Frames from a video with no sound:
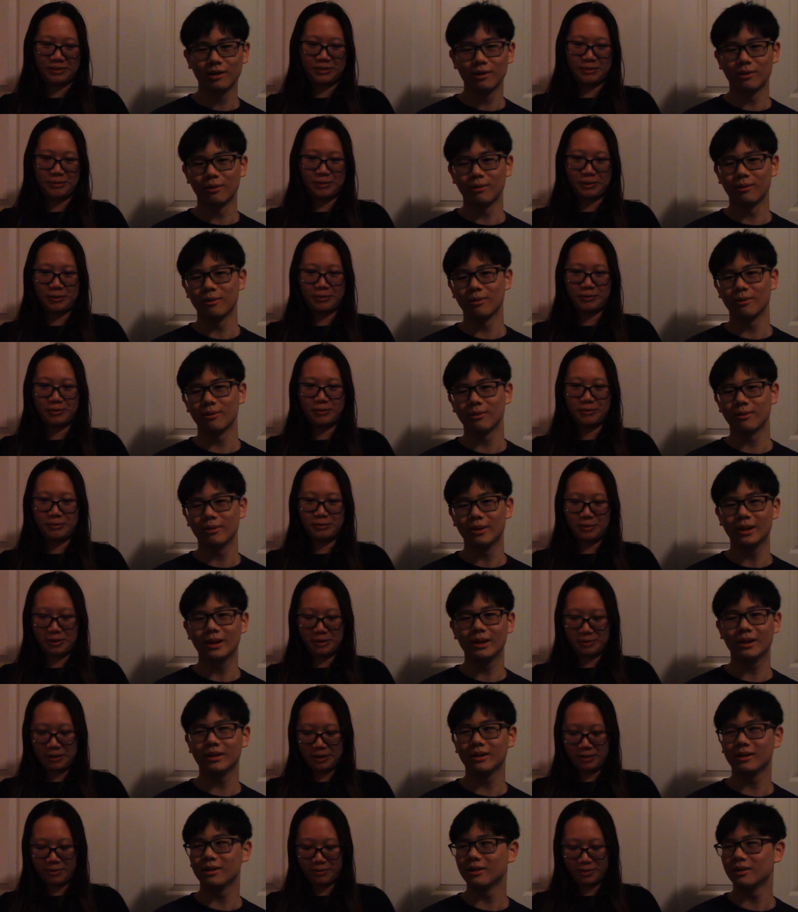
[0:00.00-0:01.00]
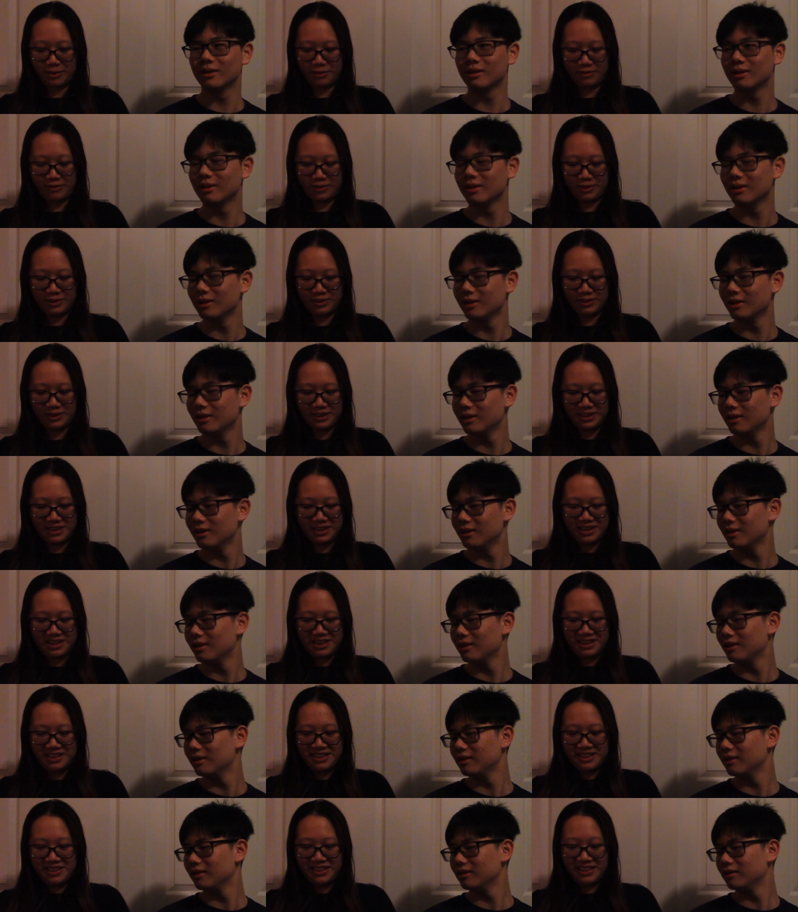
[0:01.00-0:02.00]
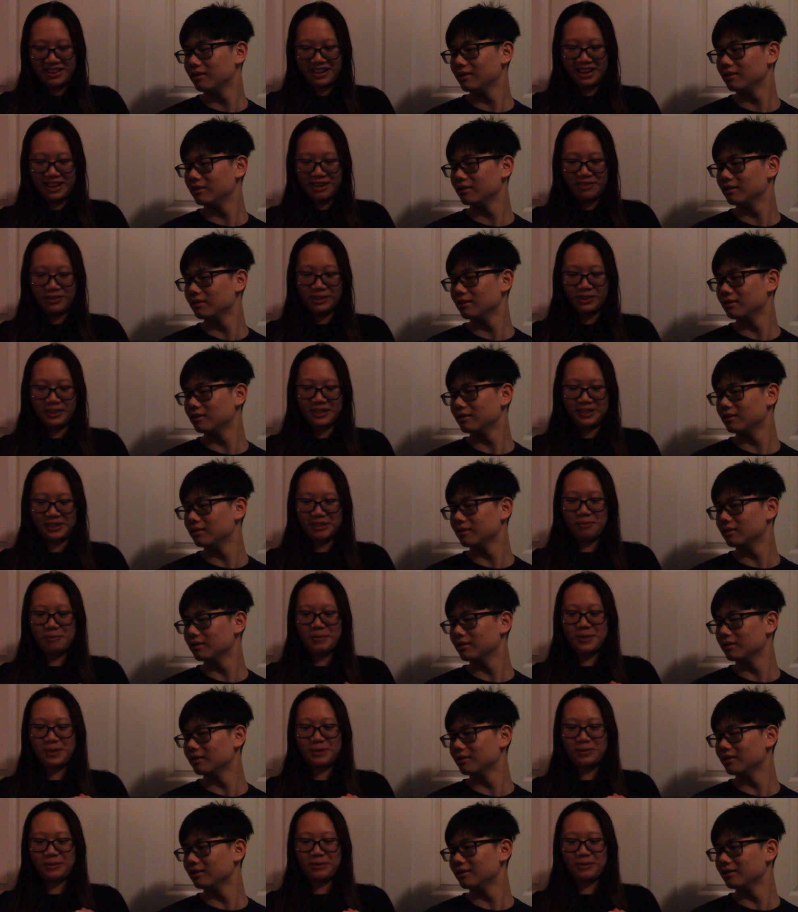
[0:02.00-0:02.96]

Speaker 1: you want to read? I'll read first. I have Elizabeth